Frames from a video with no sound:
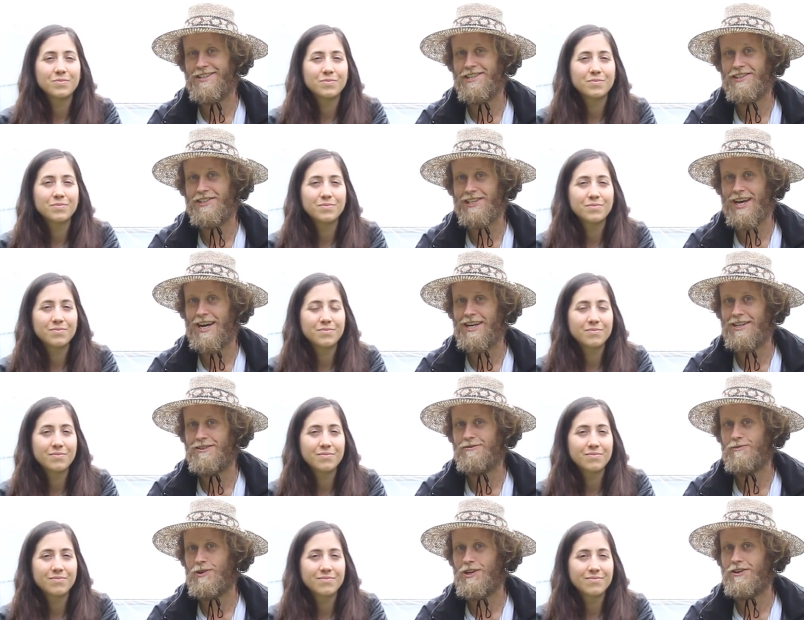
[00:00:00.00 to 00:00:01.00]
Speaker 1: we
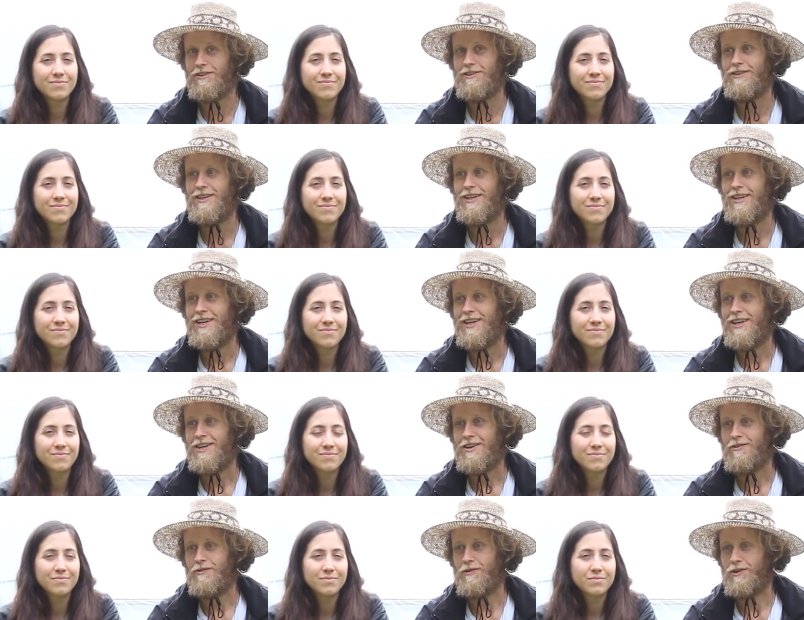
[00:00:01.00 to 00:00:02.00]
decided, well,
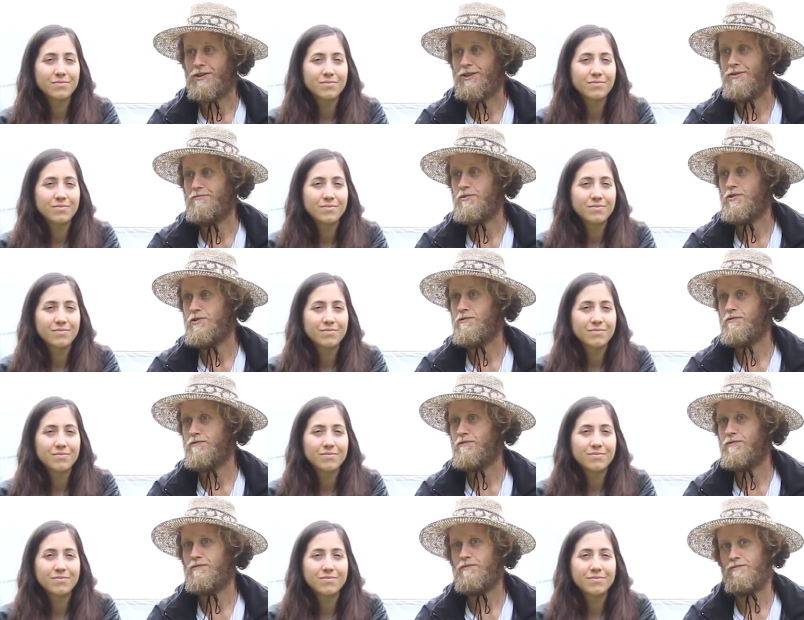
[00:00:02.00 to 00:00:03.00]
we're going to move
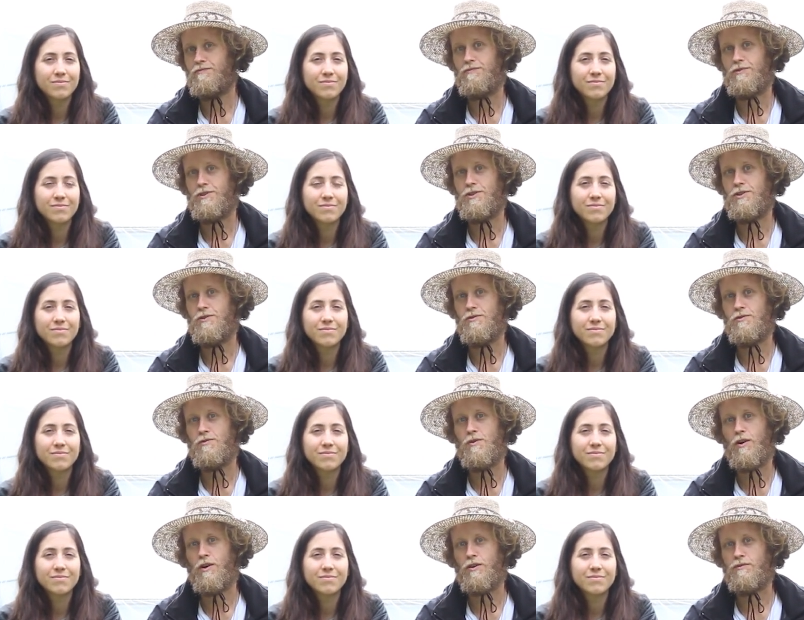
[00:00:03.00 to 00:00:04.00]
to
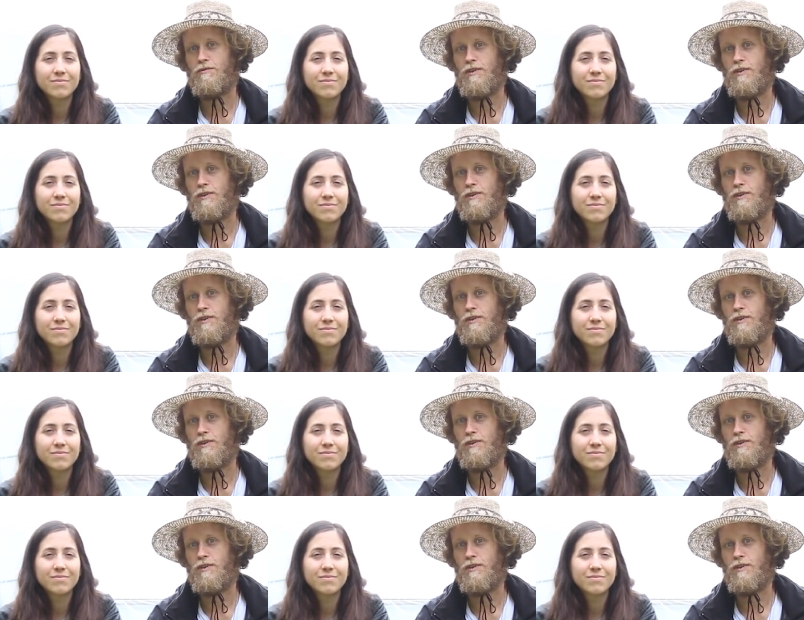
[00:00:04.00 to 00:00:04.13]
our